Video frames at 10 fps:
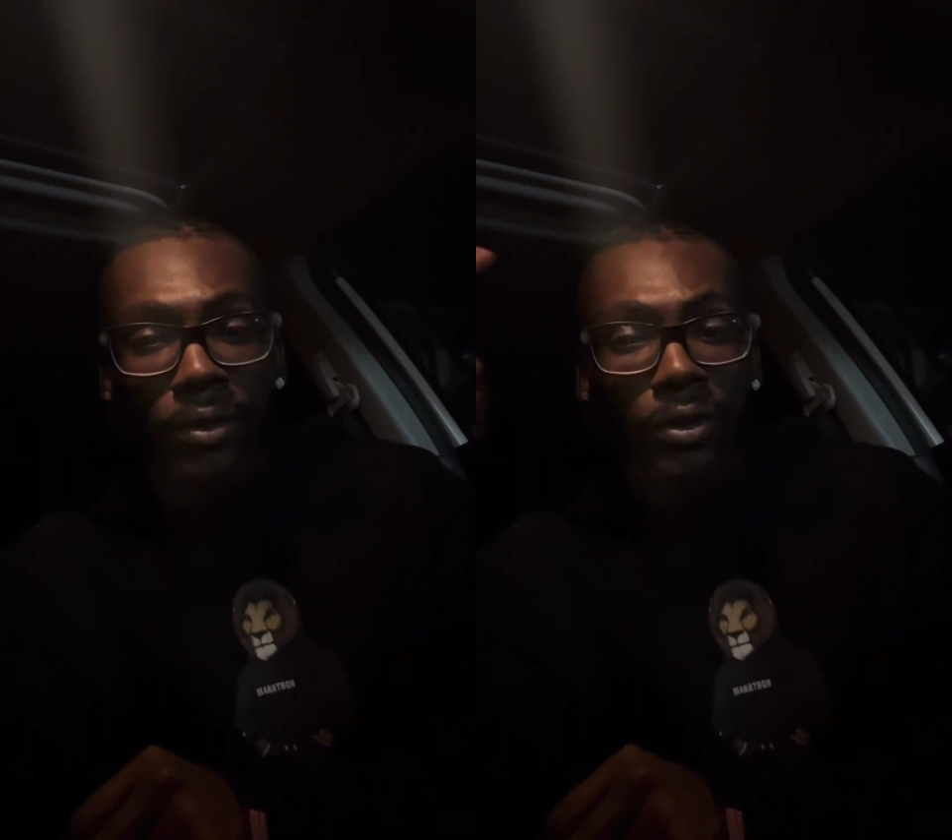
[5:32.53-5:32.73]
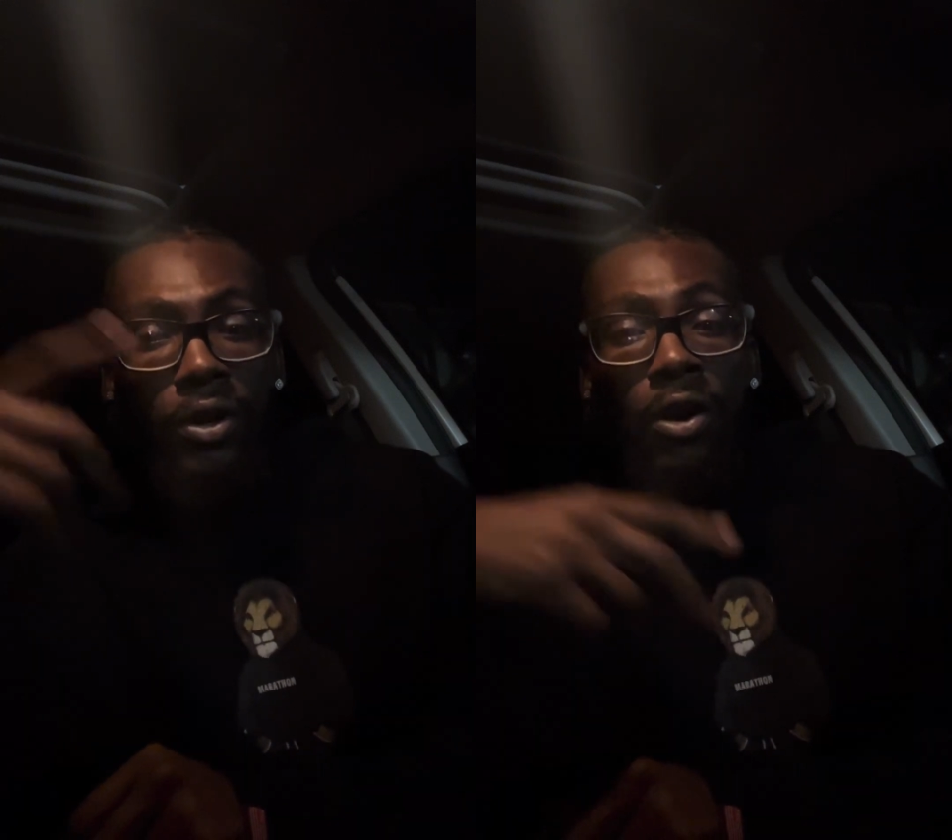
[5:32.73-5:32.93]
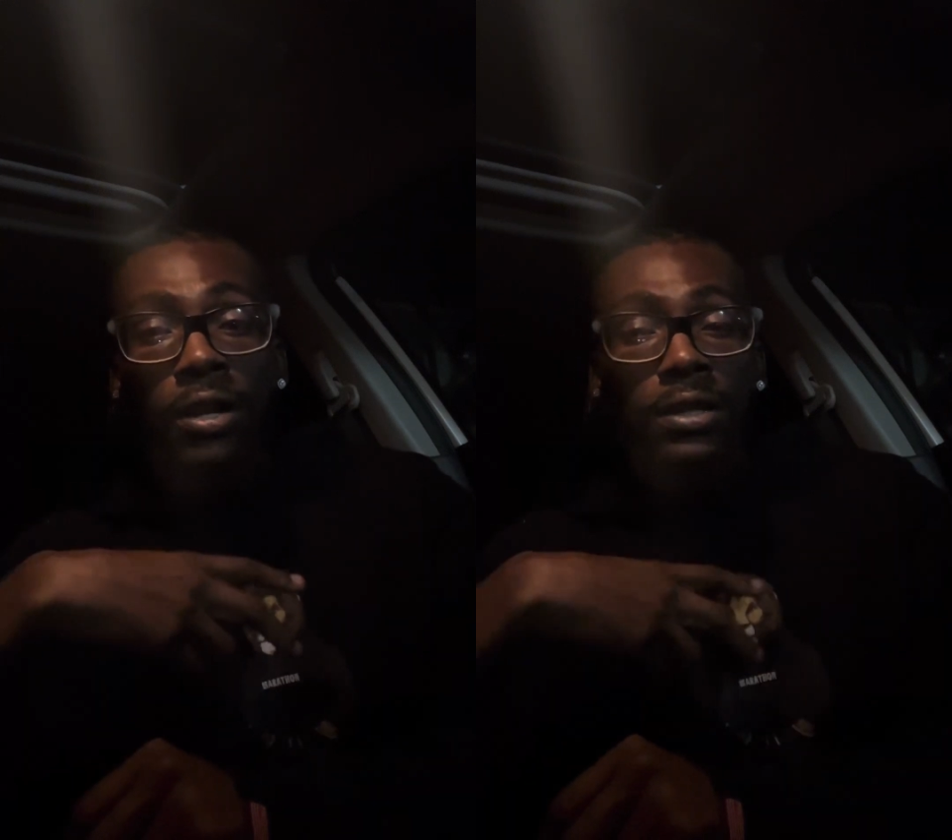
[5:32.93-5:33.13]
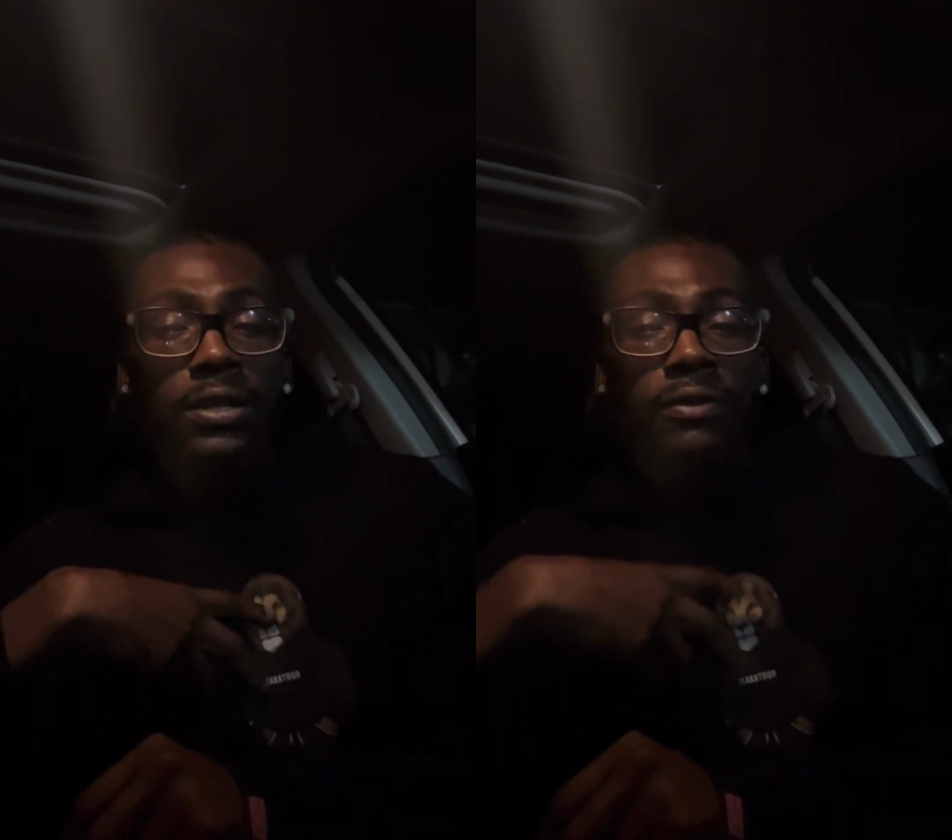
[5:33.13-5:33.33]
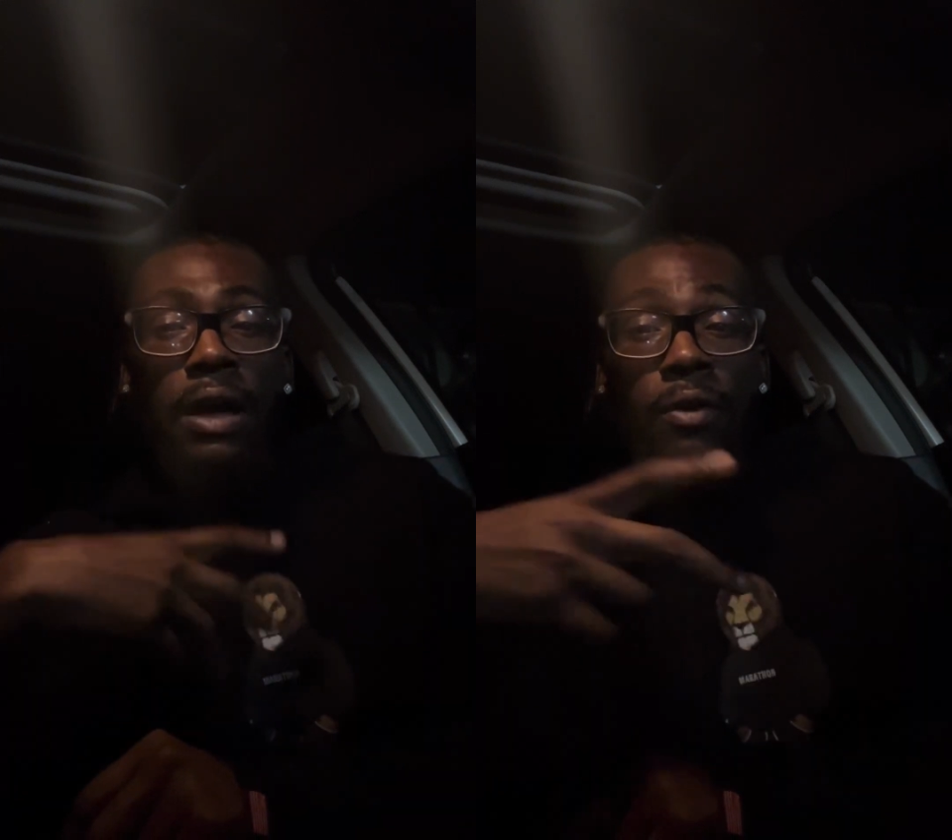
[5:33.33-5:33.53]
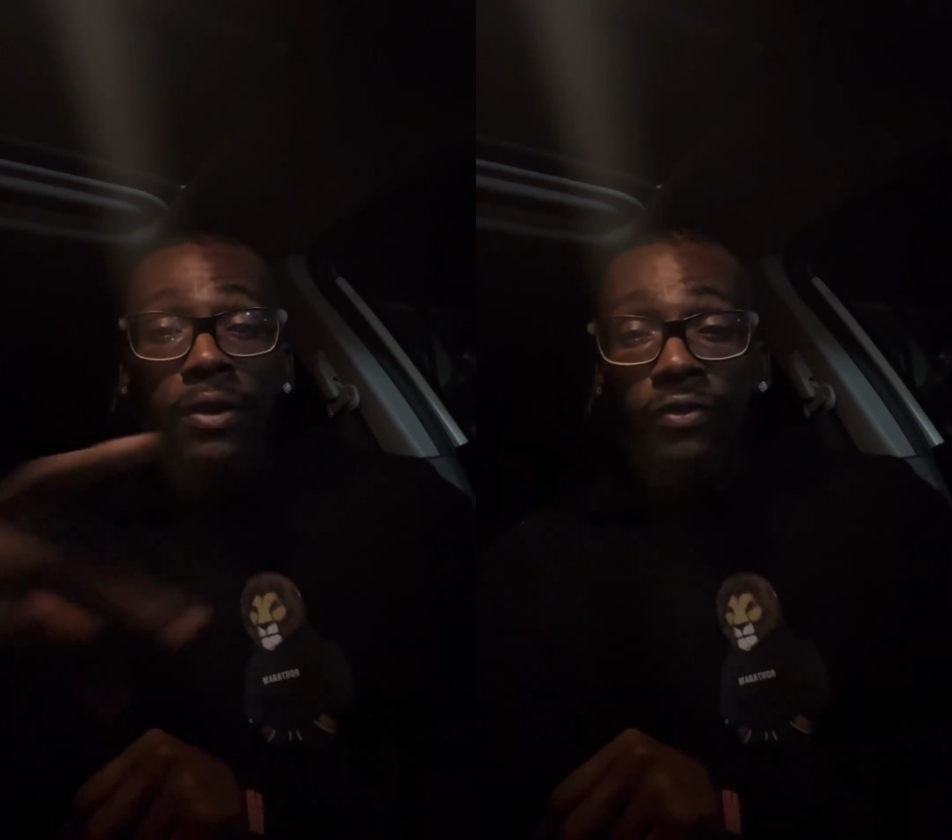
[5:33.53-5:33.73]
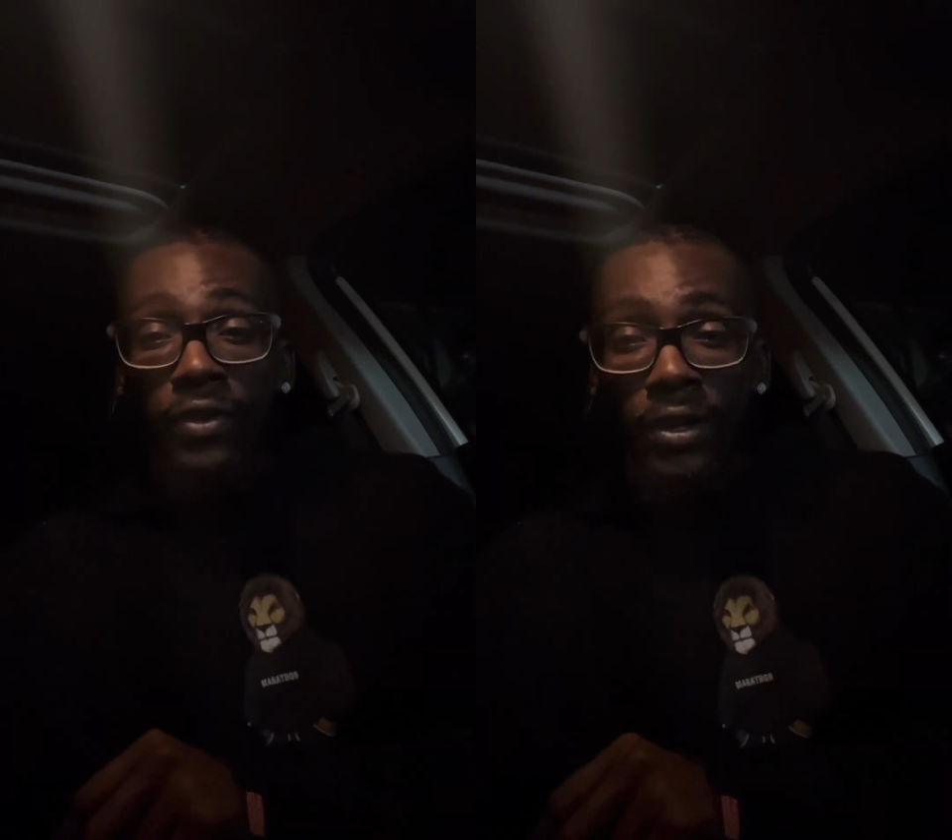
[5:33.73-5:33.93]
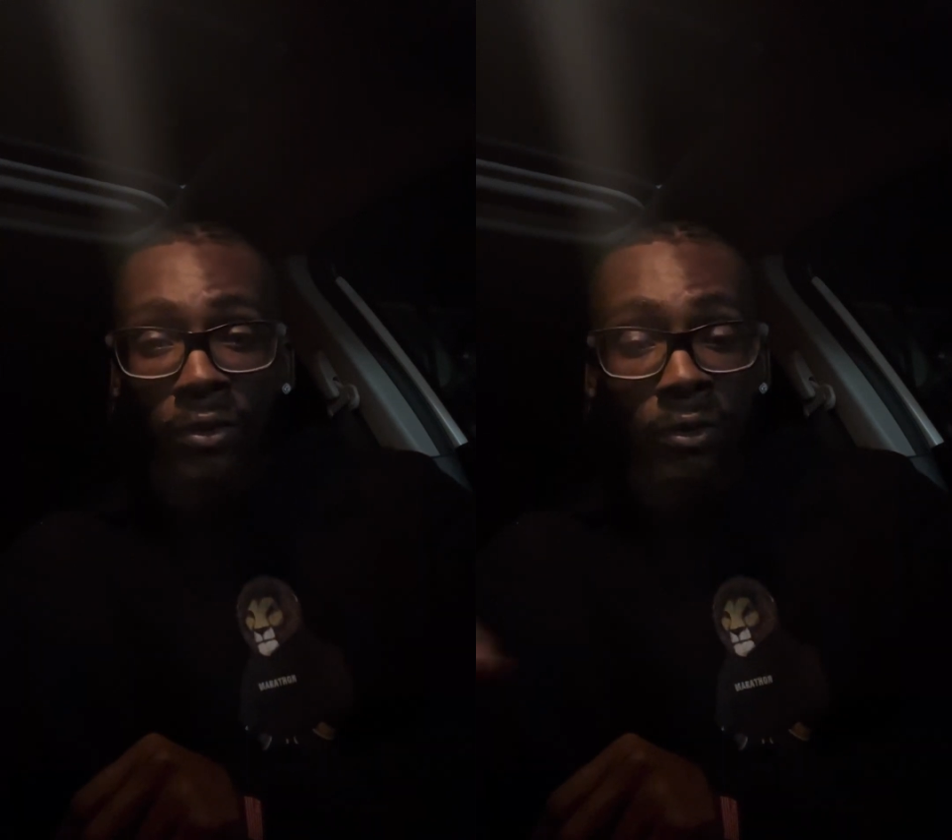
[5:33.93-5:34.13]
regardless of how I
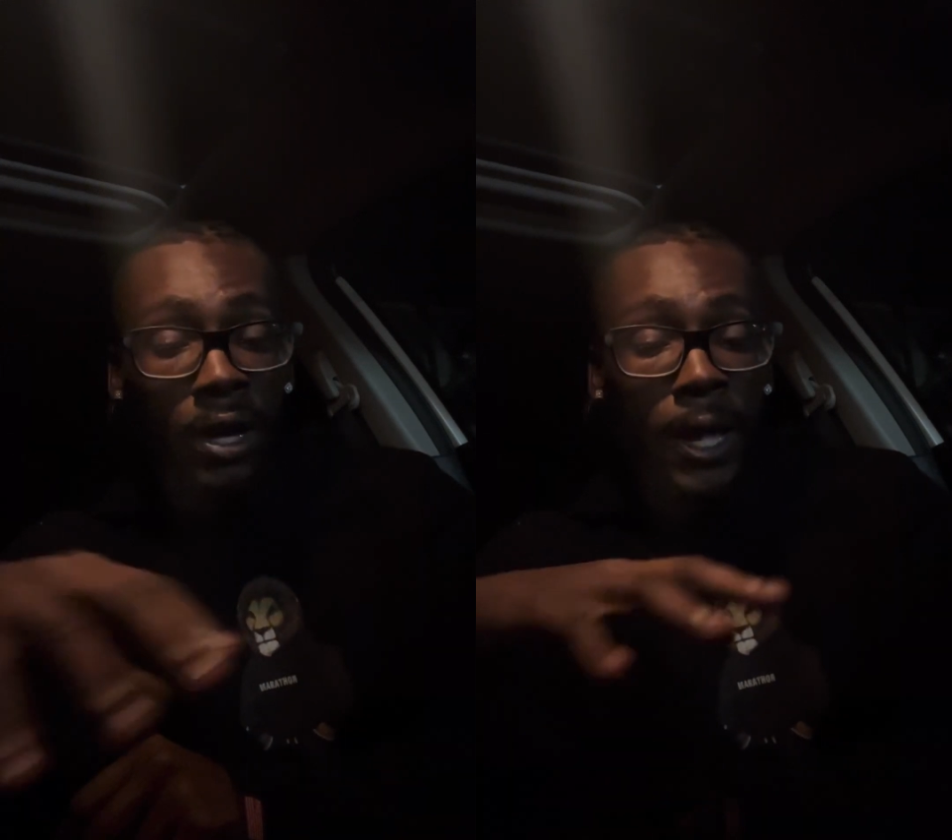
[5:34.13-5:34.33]
feel.